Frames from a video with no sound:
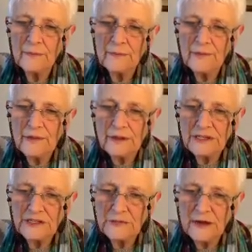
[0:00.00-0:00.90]
So you need
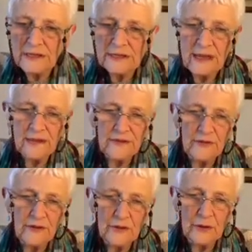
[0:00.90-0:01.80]
to write yes or
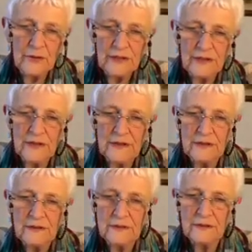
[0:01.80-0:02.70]
no in the
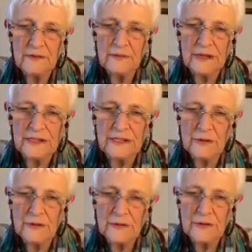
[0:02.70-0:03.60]
window.